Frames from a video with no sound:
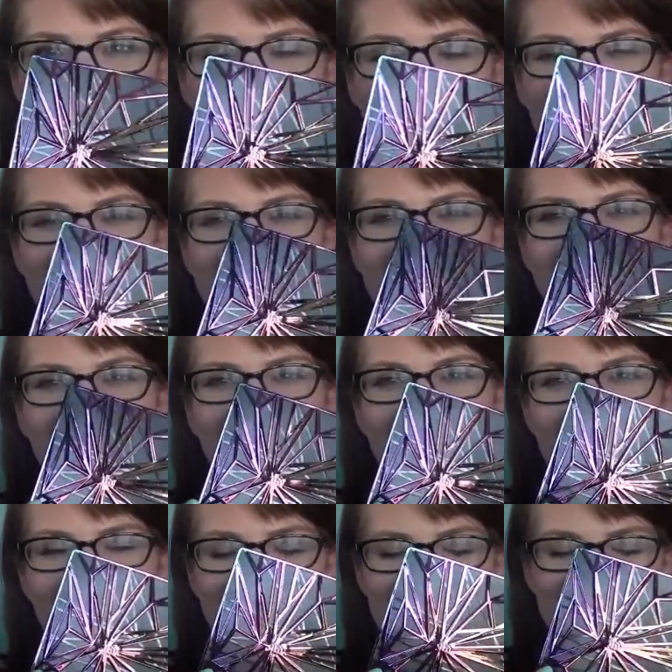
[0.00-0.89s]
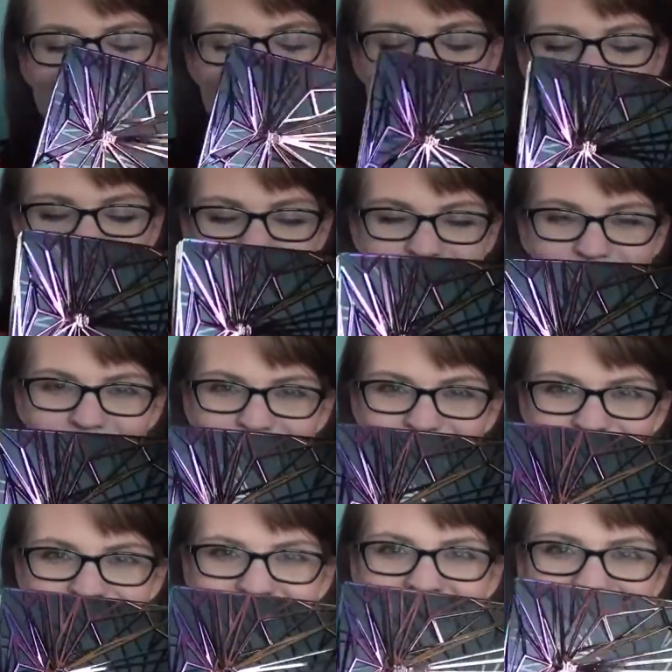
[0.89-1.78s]
which again has the rainbow
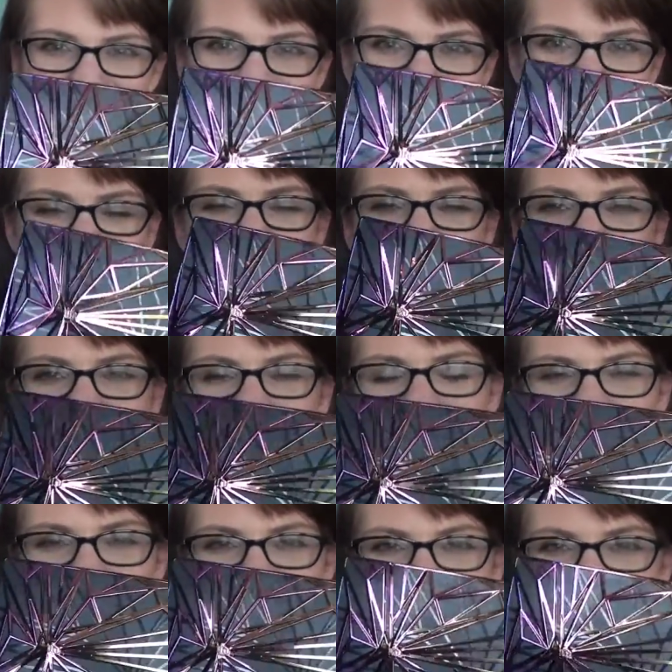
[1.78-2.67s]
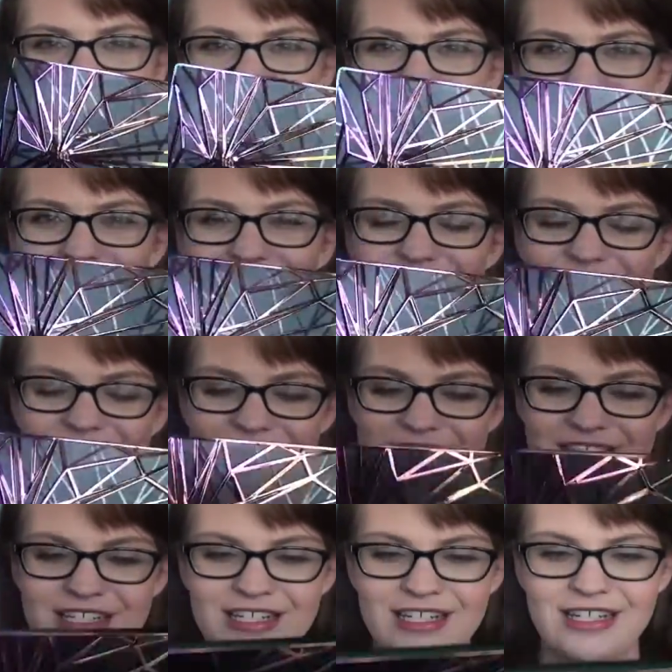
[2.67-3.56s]
shattered pattern on it that
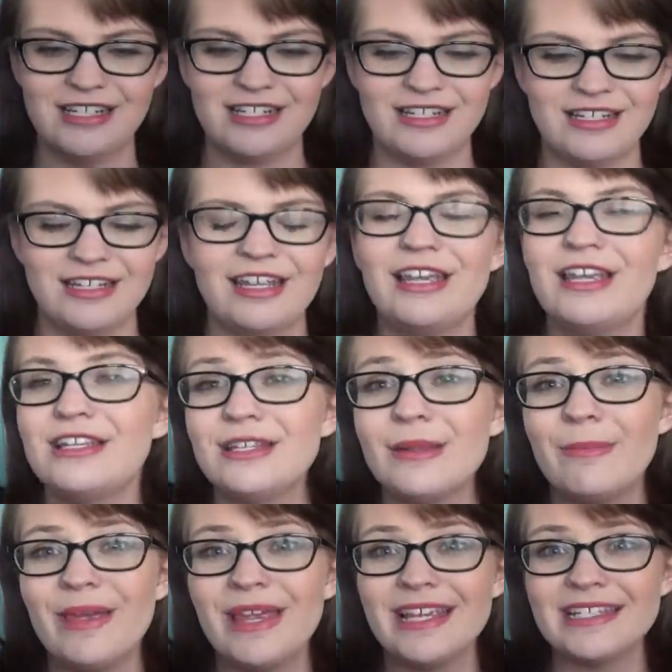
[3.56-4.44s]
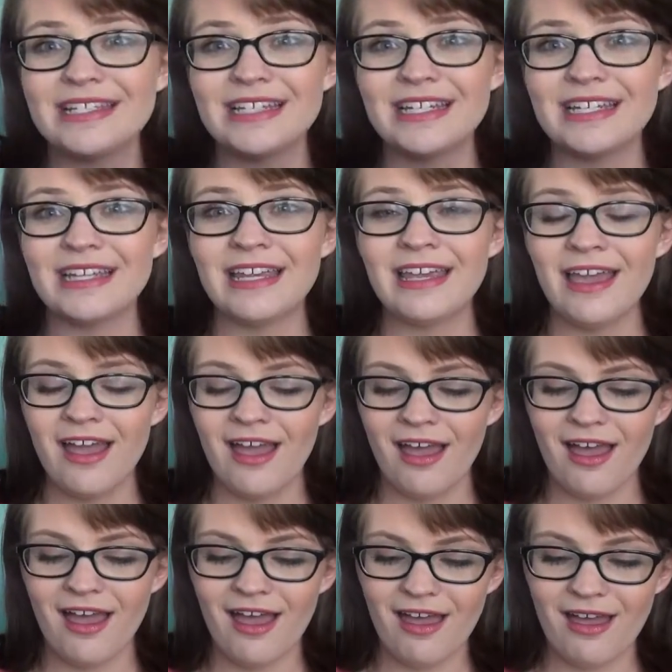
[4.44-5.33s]
just is amazing.
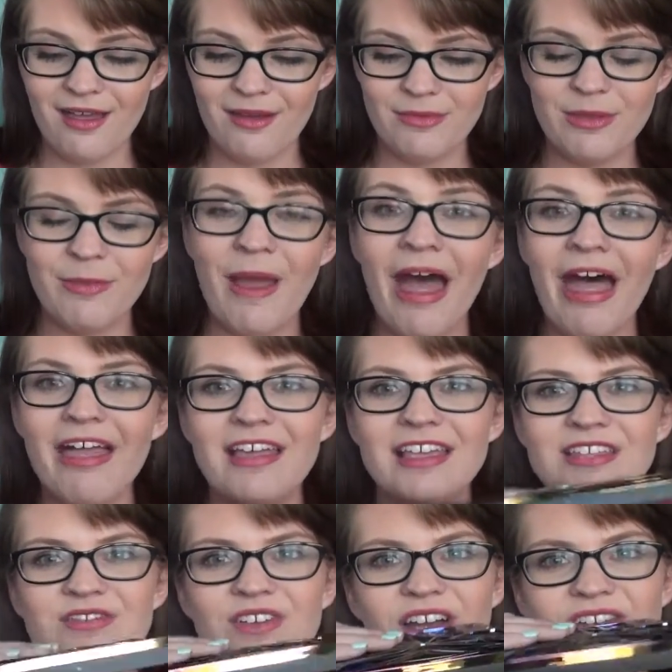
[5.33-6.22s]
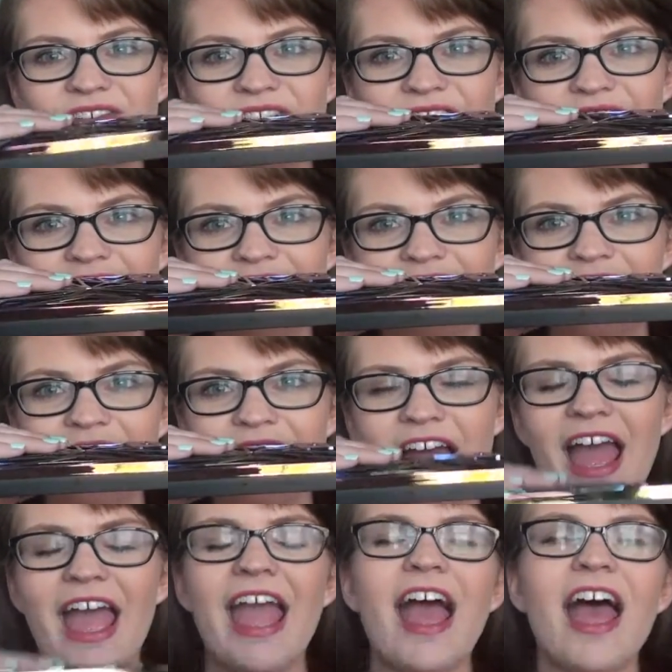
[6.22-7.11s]
The palette is very, very thin.
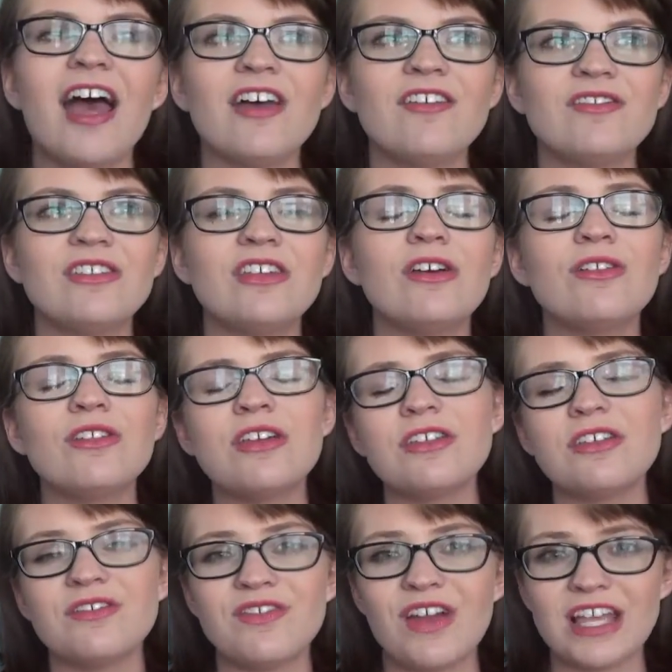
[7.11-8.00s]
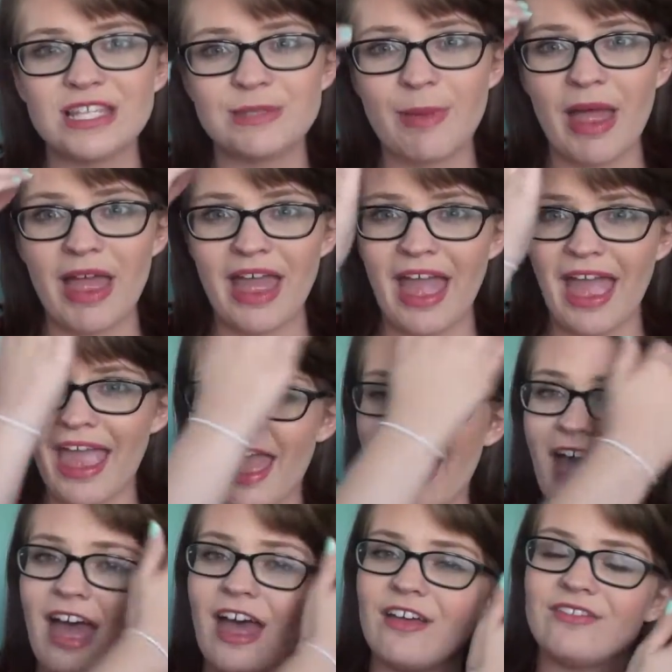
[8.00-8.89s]
The only other Vice palette I
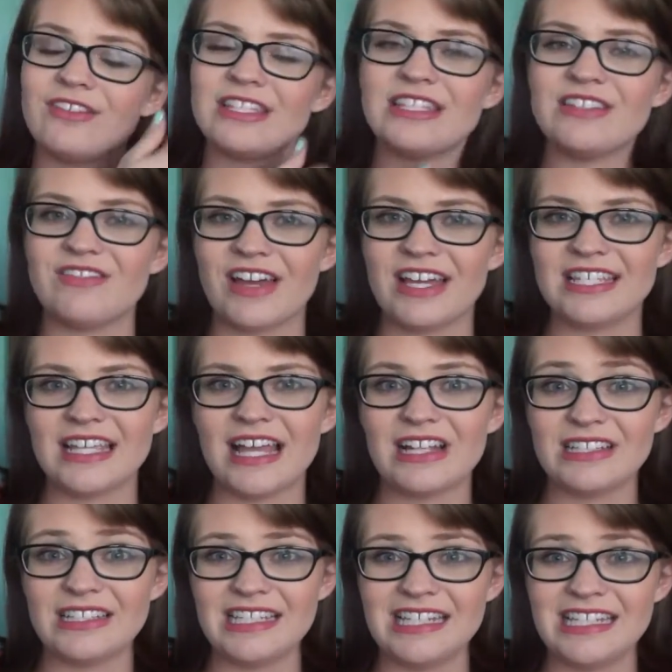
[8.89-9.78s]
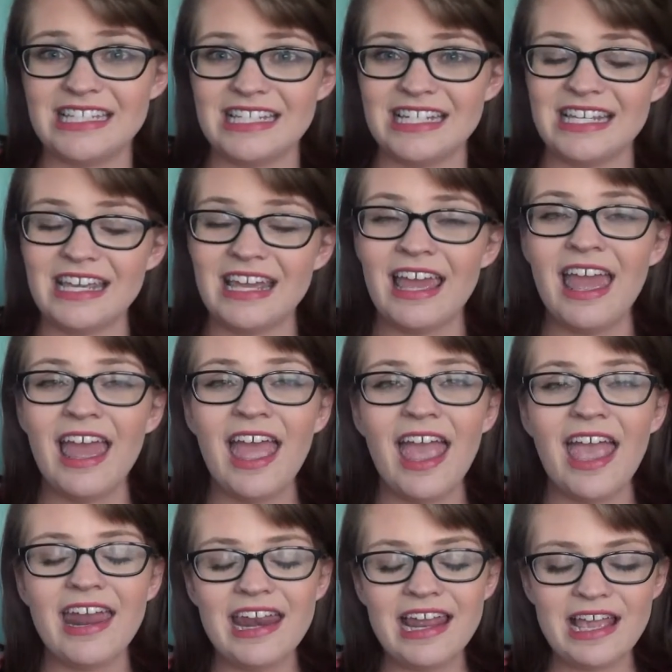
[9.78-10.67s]
have is the Vice LTD.
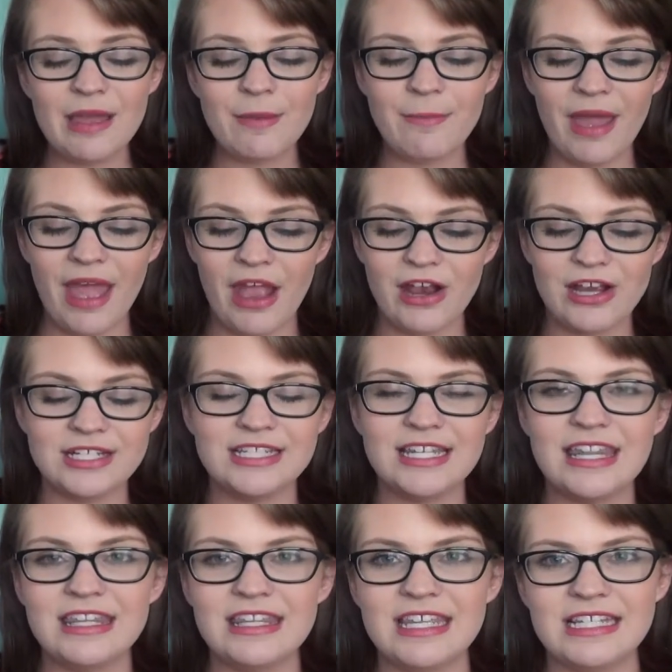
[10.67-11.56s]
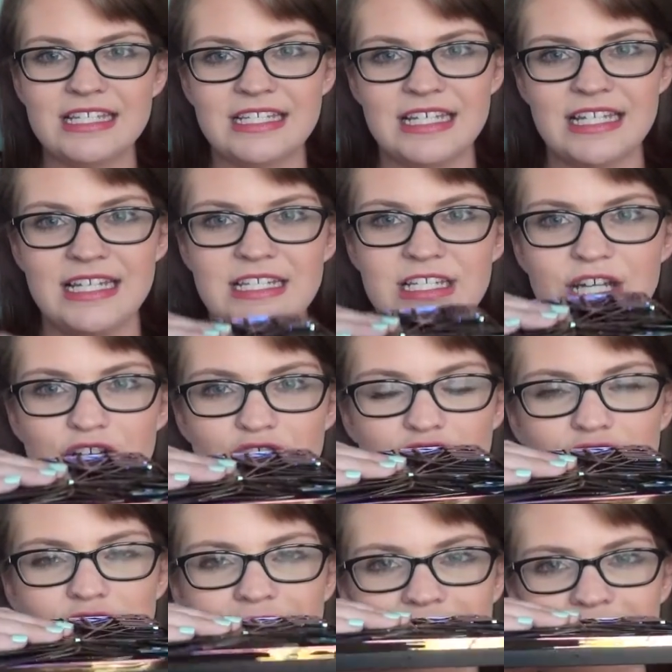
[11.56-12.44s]
And in comparison, this is
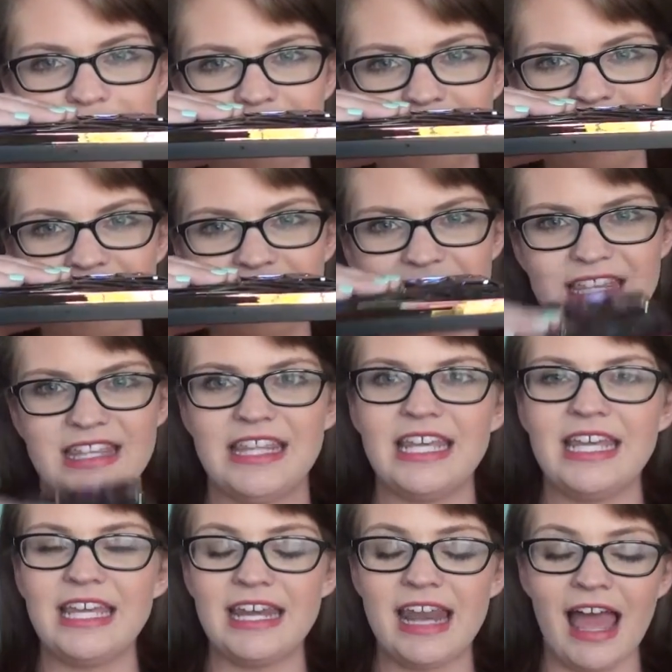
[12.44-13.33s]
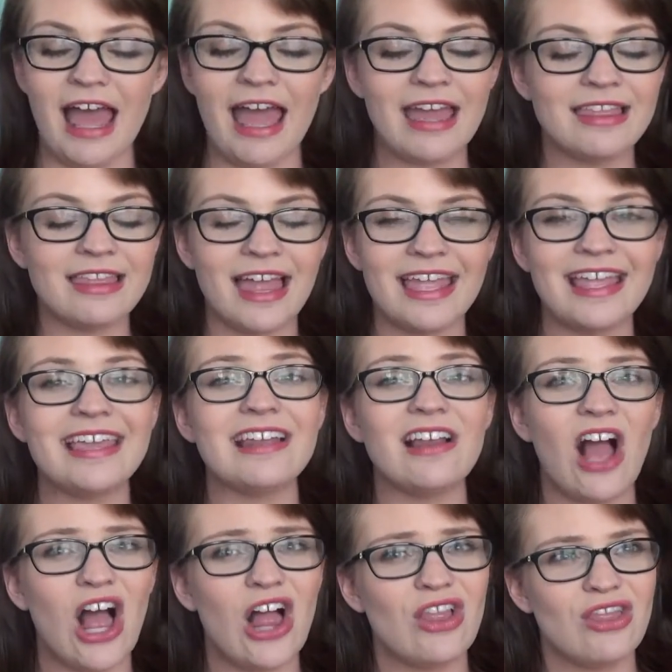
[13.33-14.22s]
incredibly thin. I like
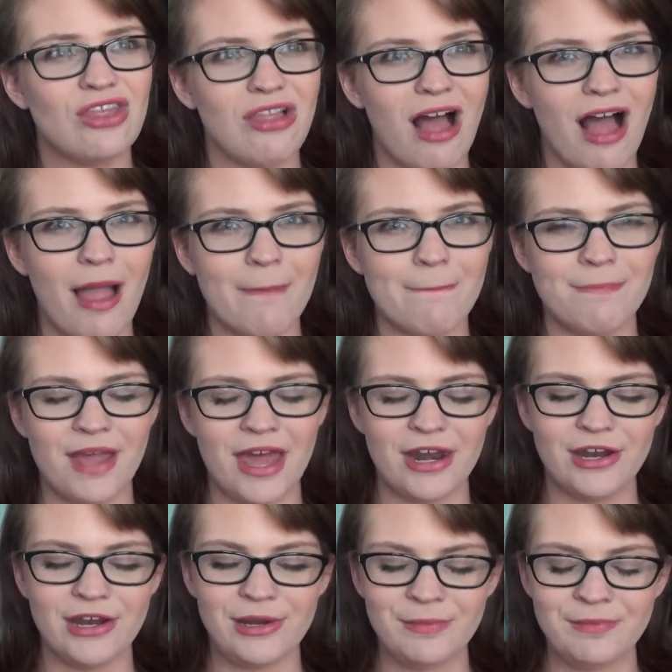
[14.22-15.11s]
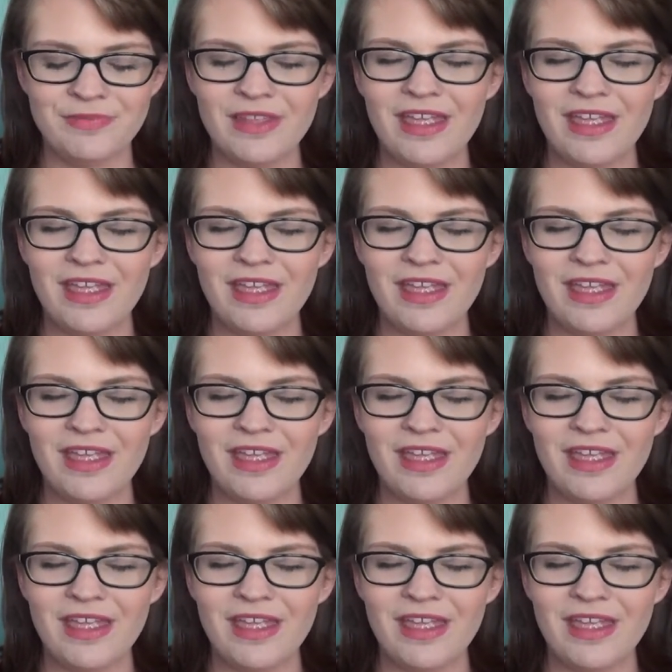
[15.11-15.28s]
it a lot better.